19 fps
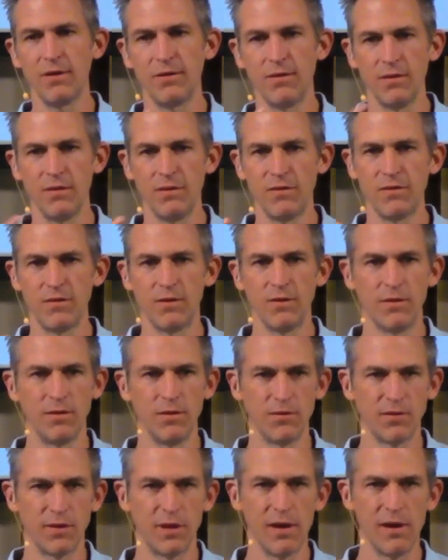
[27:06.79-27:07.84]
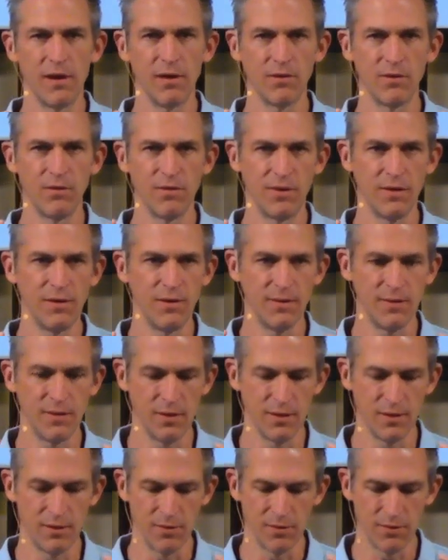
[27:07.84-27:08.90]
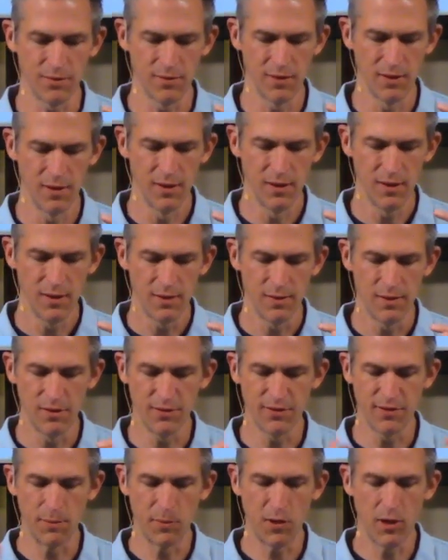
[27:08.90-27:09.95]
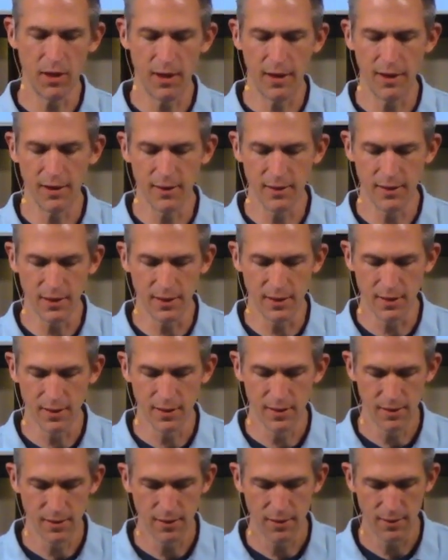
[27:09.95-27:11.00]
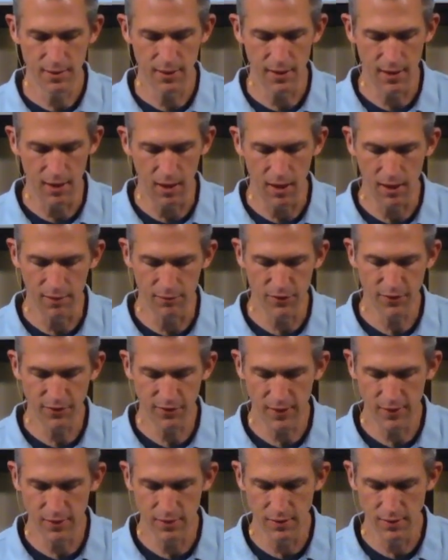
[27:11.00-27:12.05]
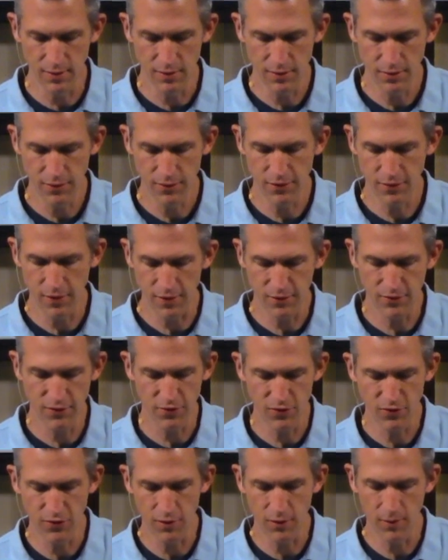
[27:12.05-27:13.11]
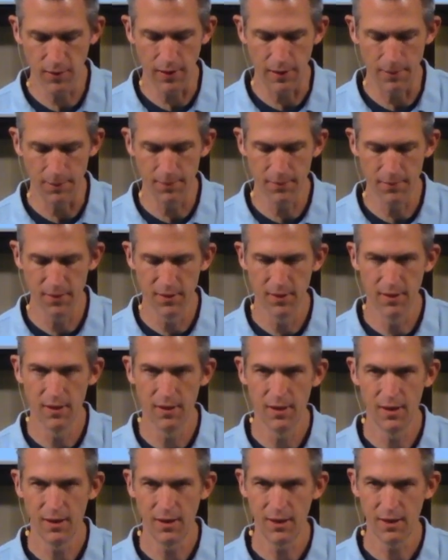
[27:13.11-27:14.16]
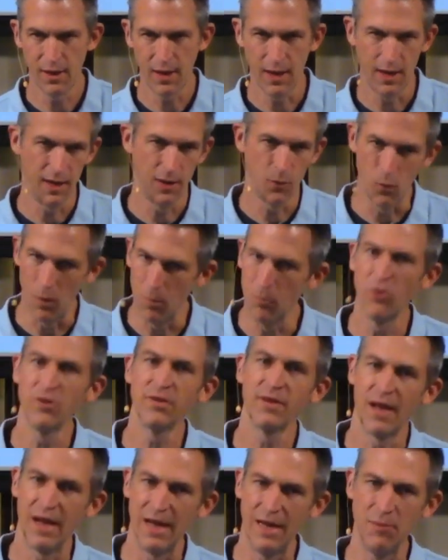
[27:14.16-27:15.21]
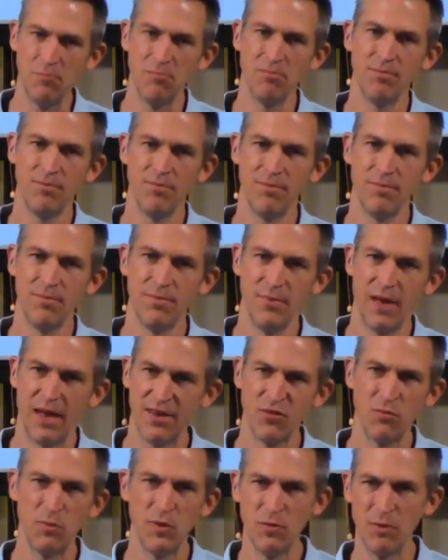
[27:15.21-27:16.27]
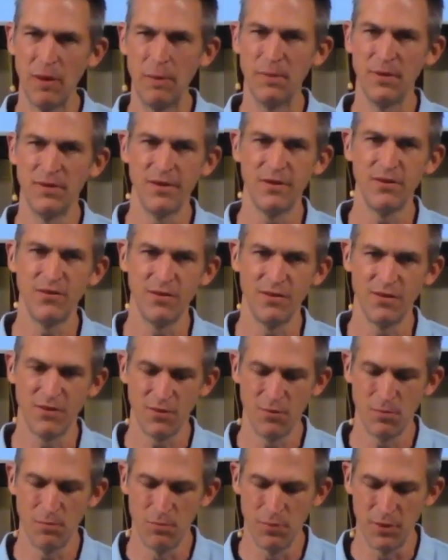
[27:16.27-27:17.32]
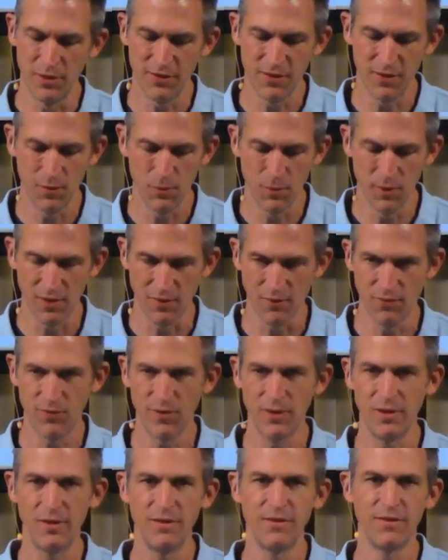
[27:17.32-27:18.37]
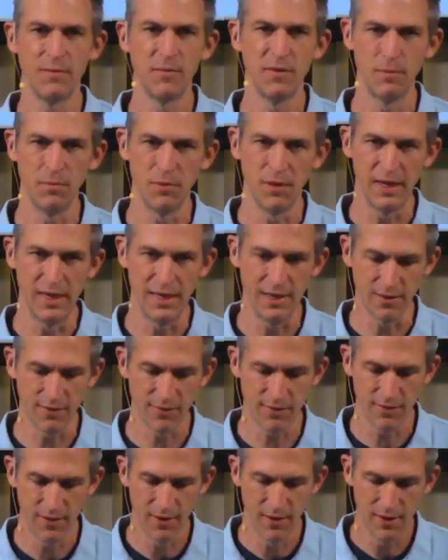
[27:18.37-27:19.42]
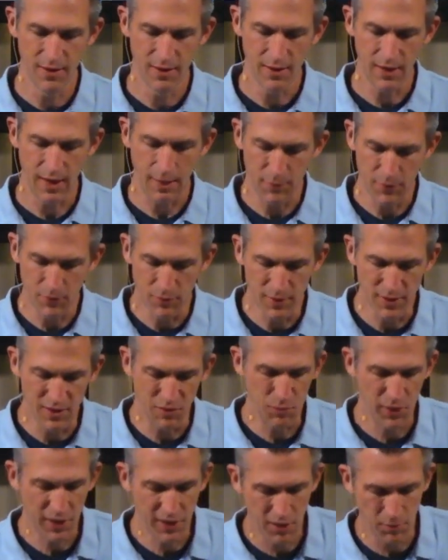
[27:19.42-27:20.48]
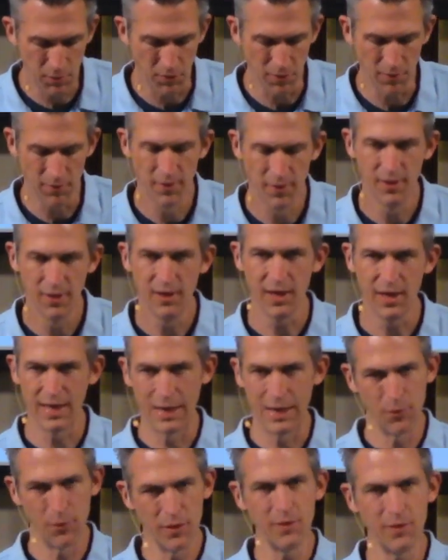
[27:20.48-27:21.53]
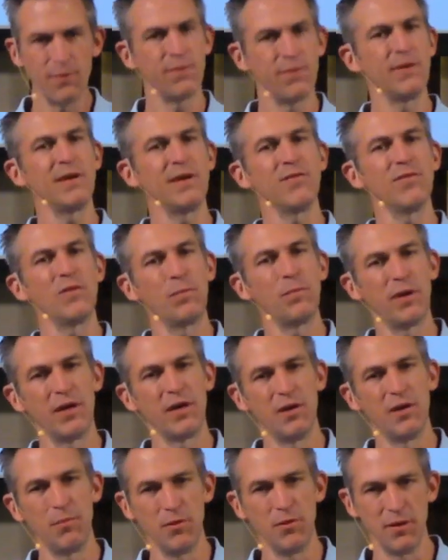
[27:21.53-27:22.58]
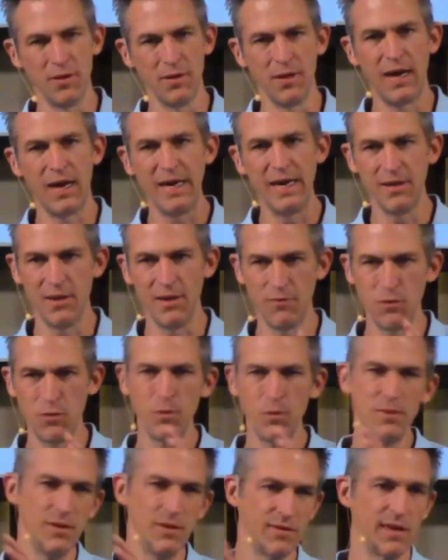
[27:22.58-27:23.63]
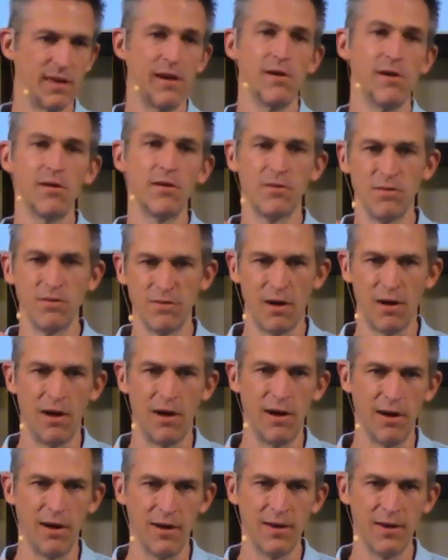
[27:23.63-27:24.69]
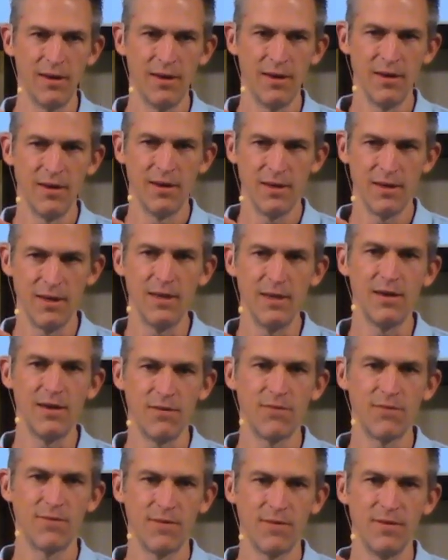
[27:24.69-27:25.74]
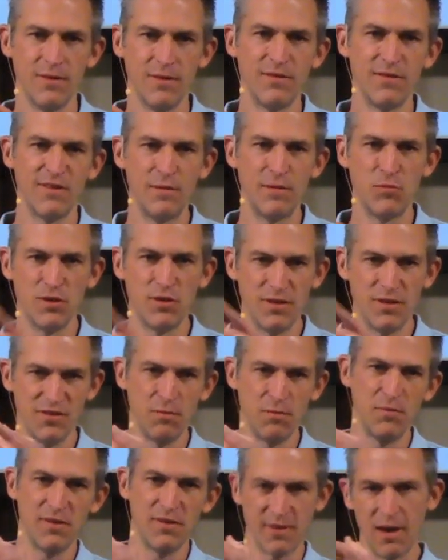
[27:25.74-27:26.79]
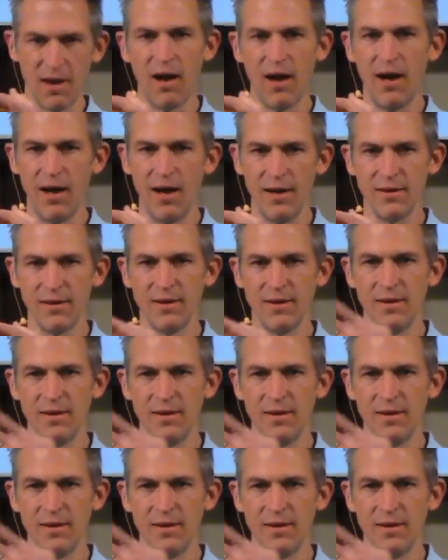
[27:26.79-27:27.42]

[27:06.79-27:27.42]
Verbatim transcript: to insert those characters into things, there's some clarity that all of a sudden starts to show up. One more time, not to be repetitious, but so that we can fill in some of the blanks, I'm going to read the parable. And I want you to think of the parable in light of who these characters are if the symbolism is God,